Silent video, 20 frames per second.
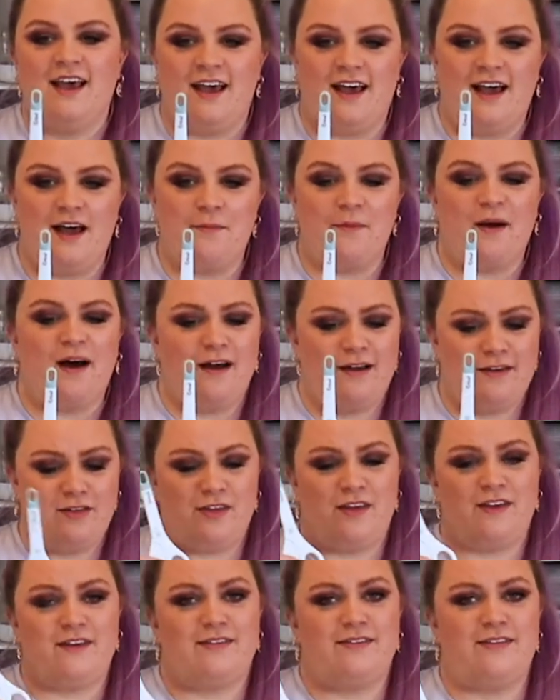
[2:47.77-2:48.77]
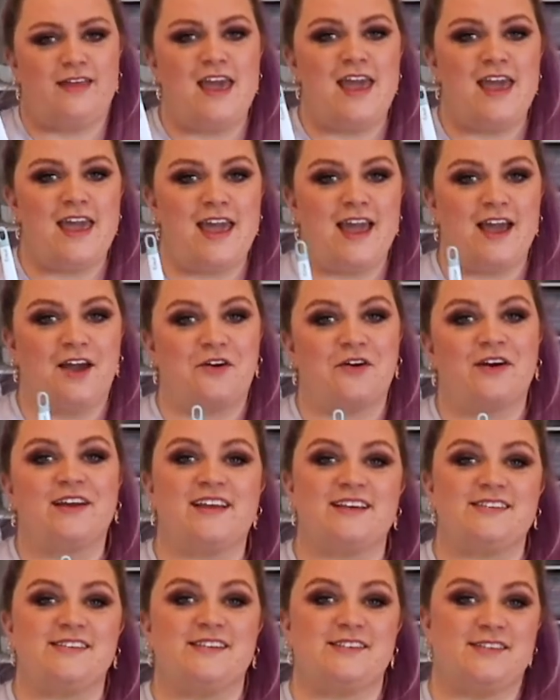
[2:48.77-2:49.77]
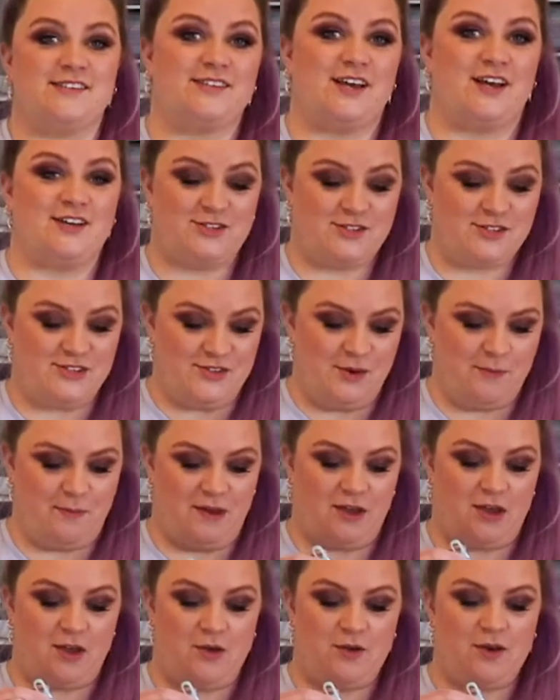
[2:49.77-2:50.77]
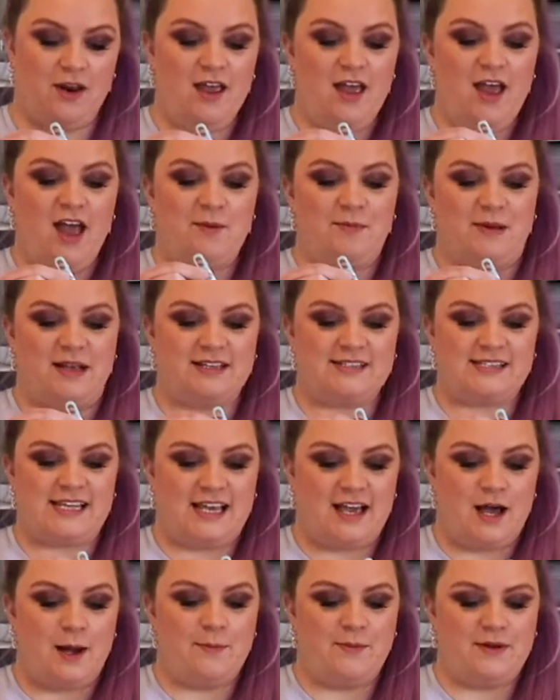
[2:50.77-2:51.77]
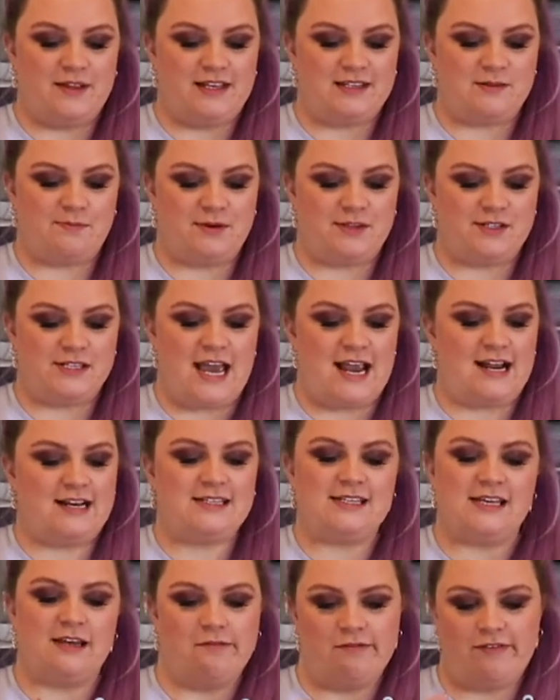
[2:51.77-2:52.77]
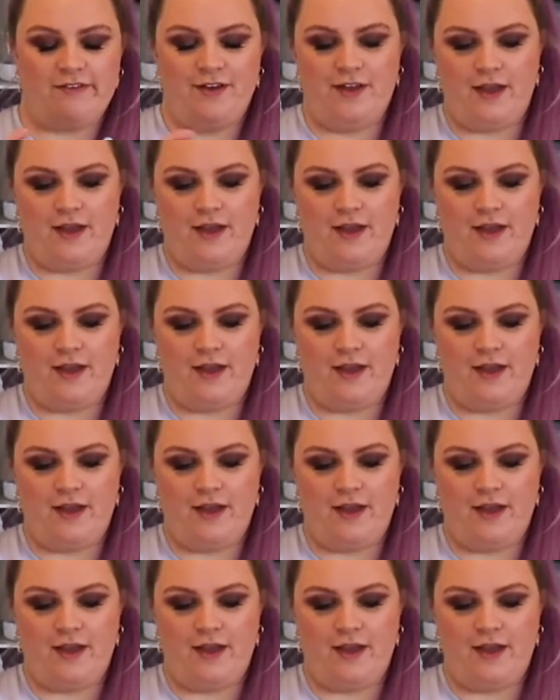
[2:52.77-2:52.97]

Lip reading: I think the Cricut scissors are super cute because they come with this protective